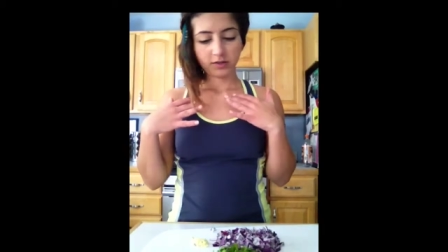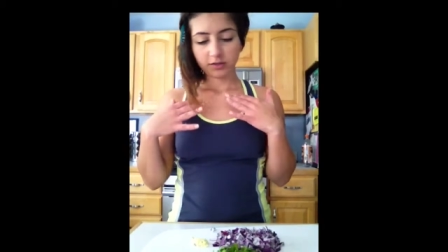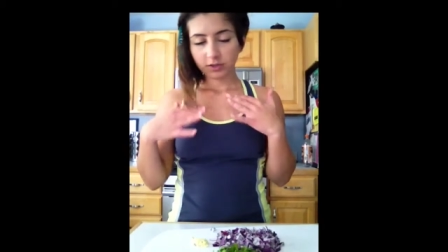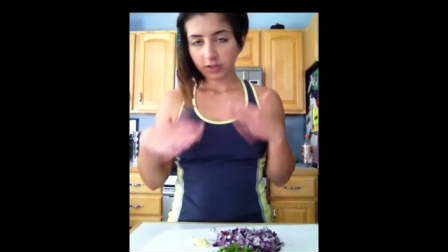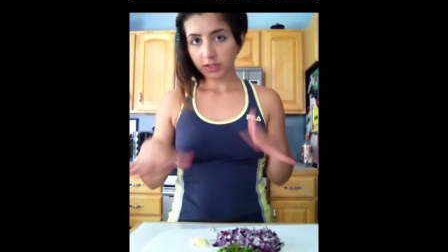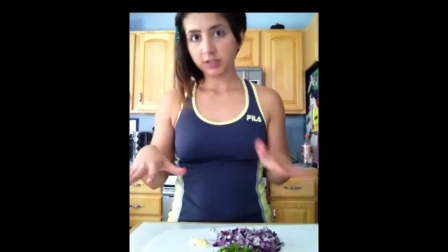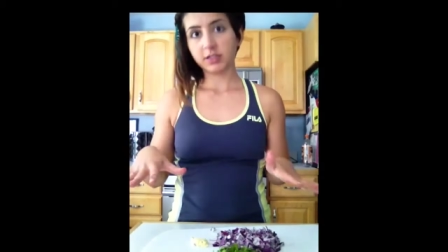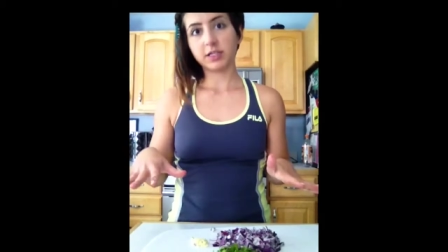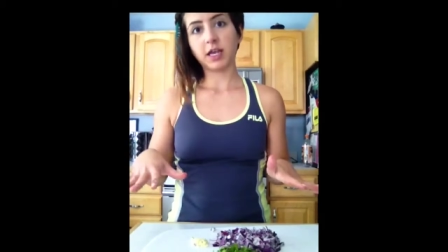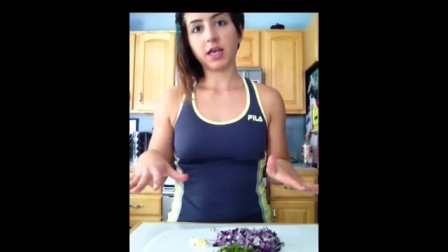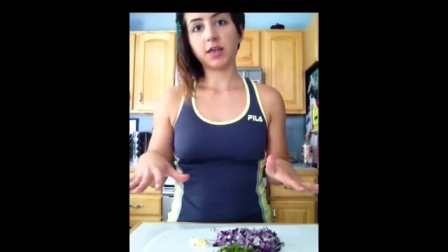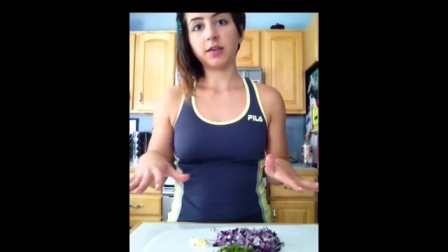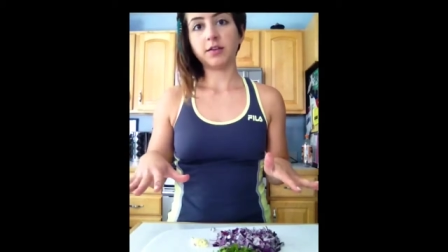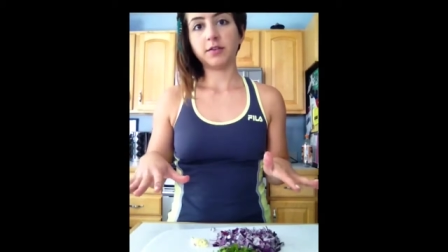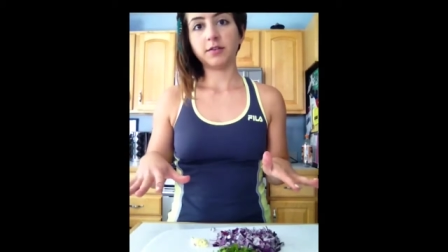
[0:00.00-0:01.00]
Just
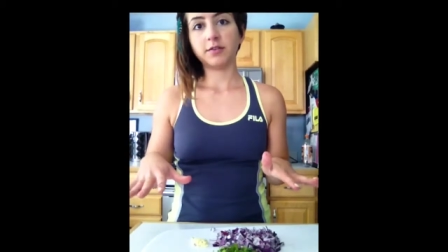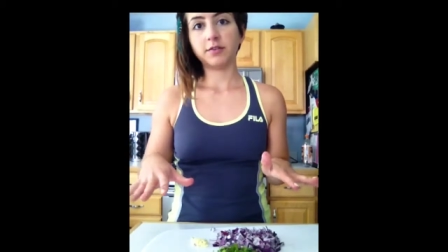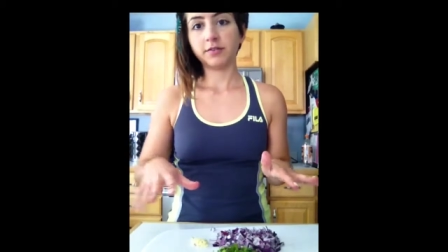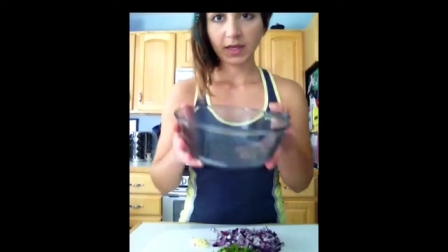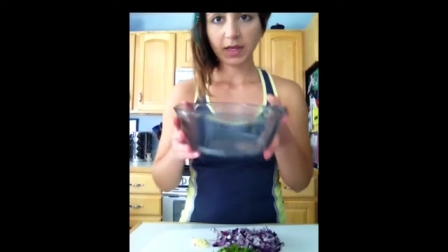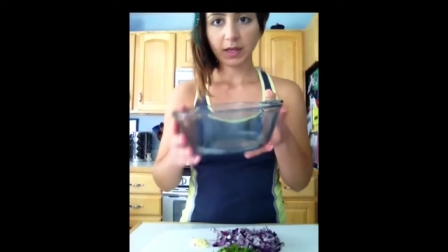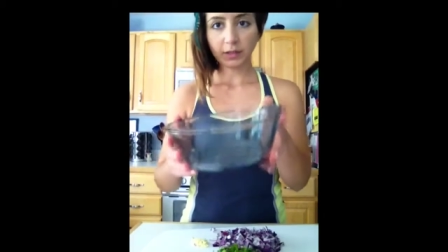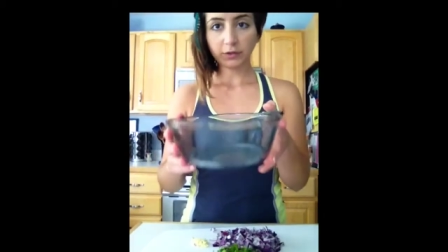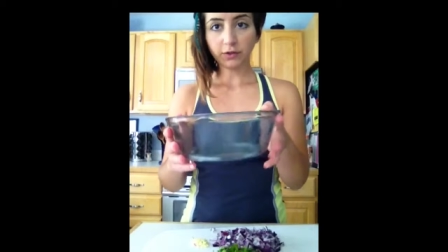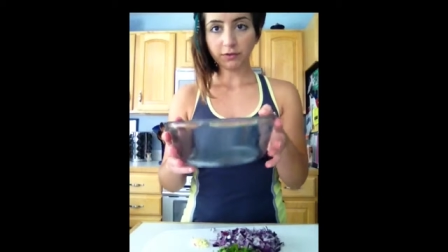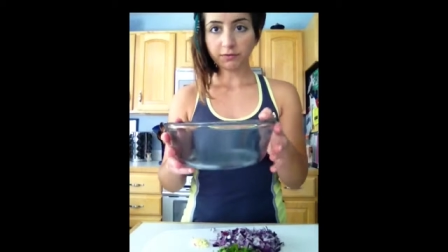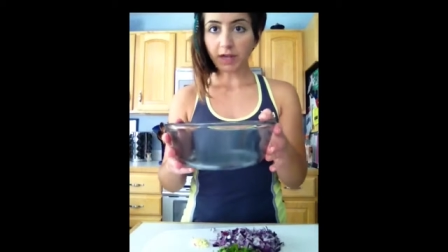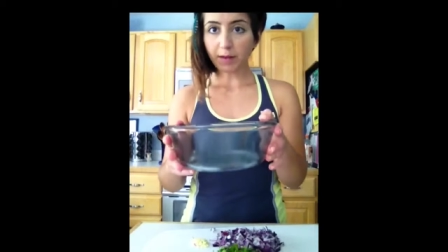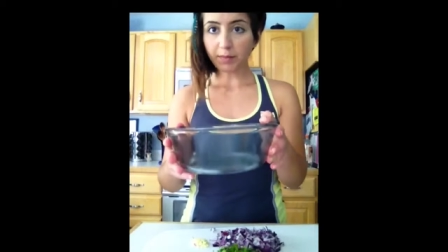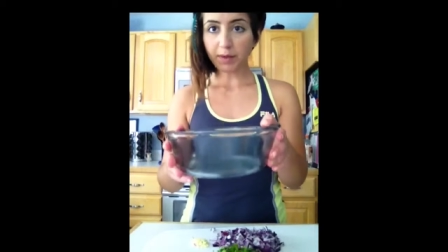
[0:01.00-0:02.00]
saying. So I've
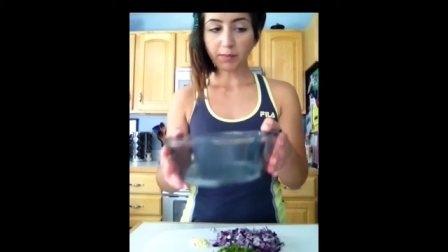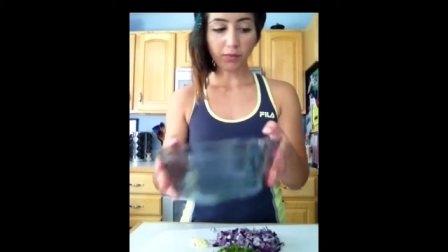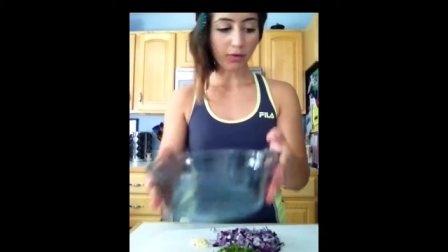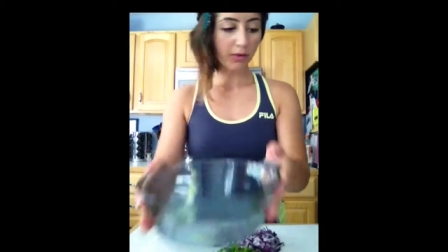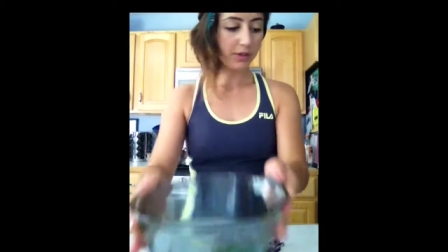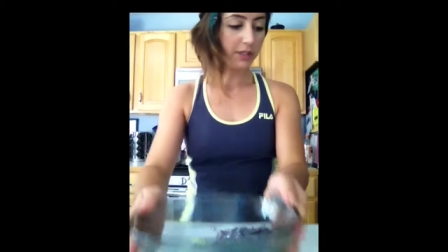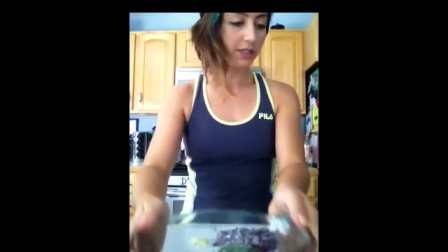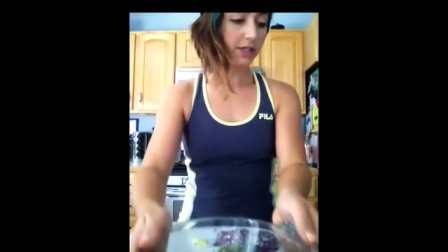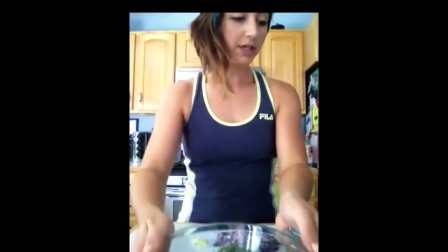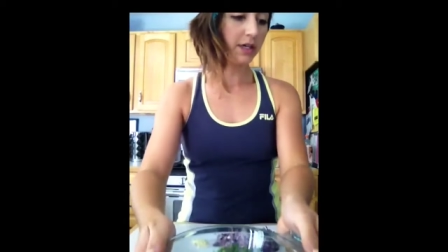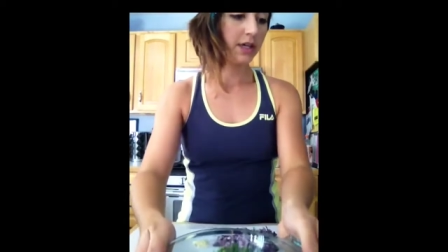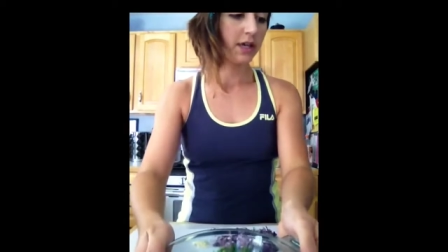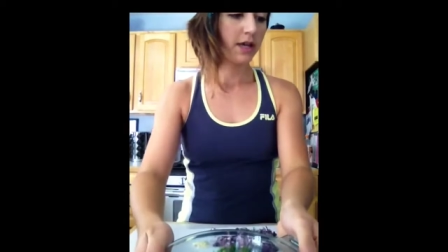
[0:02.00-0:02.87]
got my bowl here.